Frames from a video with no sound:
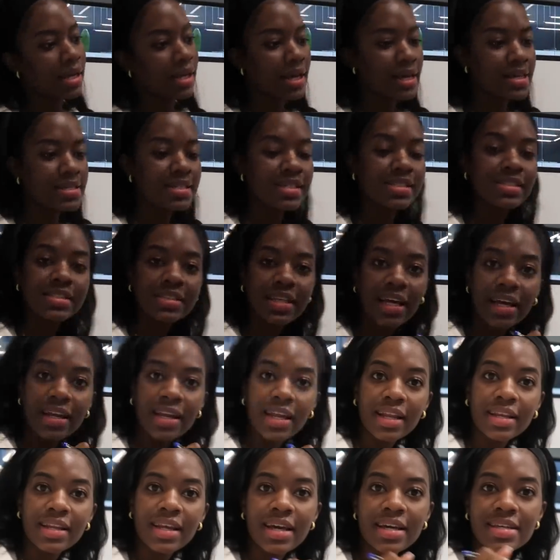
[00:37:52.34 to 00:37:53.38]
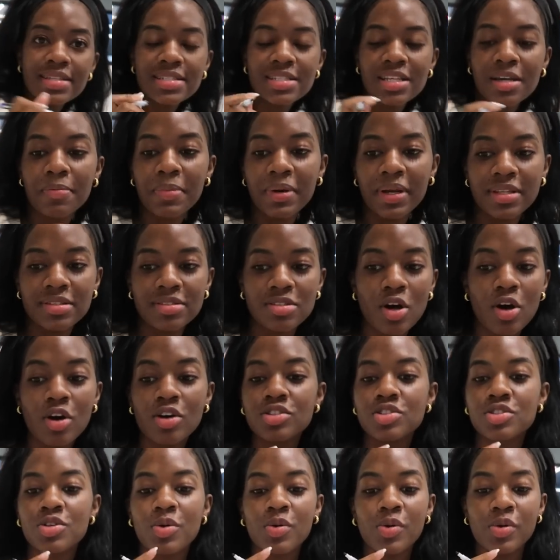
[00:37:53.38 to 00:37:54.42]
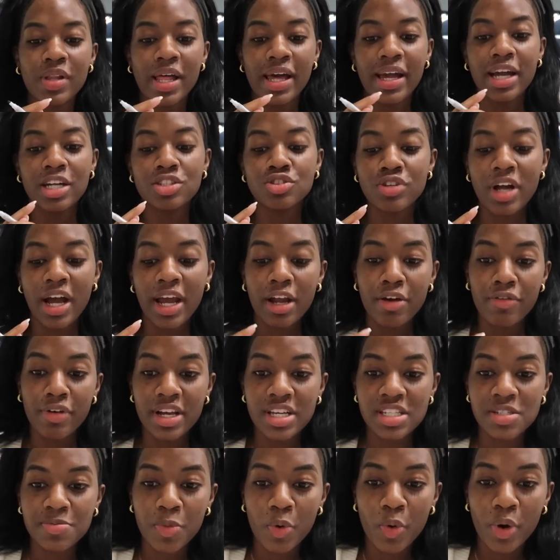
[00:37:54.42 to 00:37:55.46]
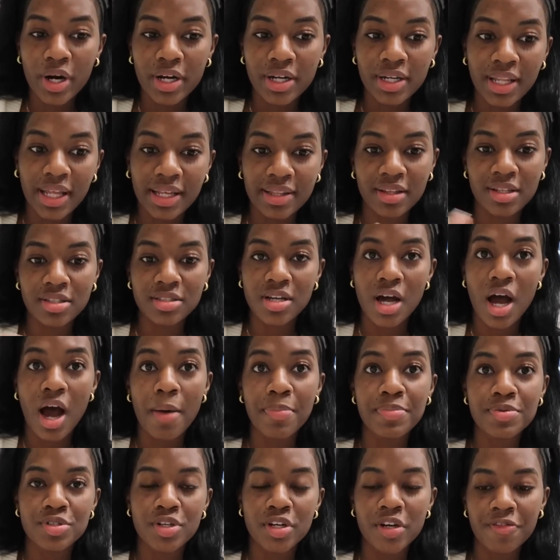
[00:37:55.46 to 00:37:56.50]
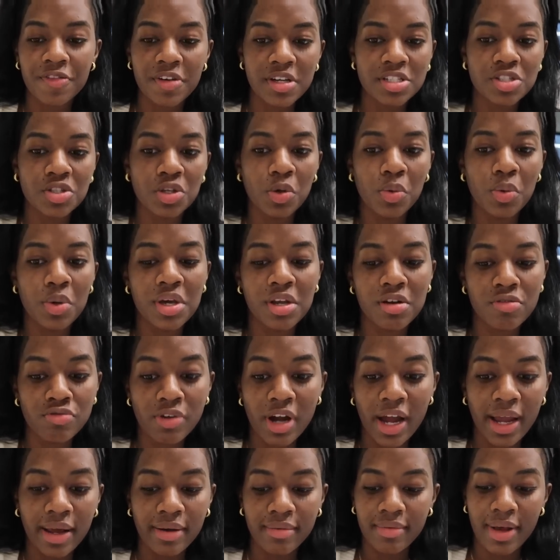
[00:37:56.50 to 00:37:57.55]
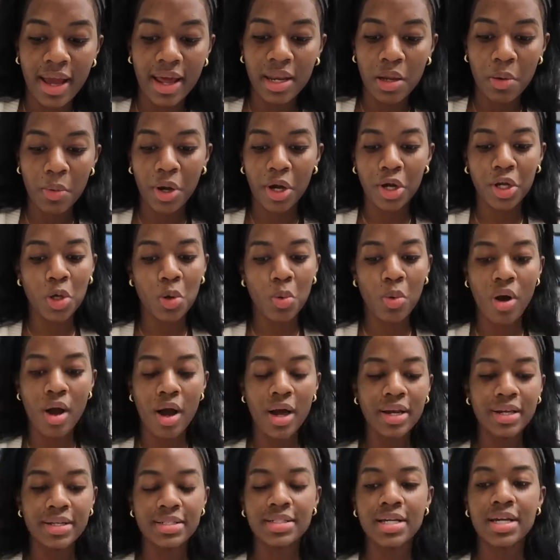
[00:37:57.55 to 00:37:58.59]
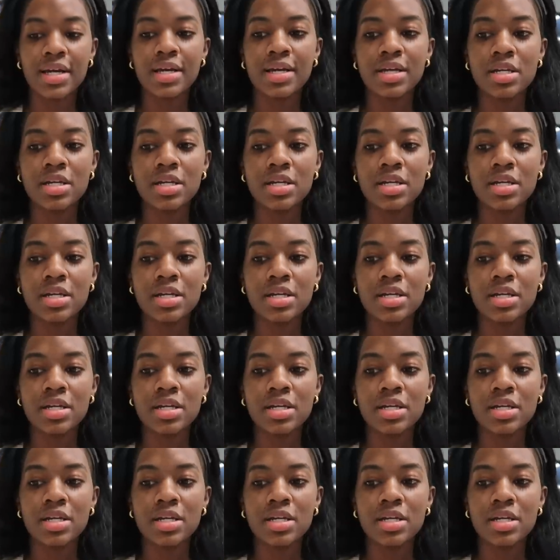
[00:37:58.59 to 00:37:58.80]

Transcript: it is a standing desk, but it's also like a dry erase board, like the top surface, you can write anywhere you want.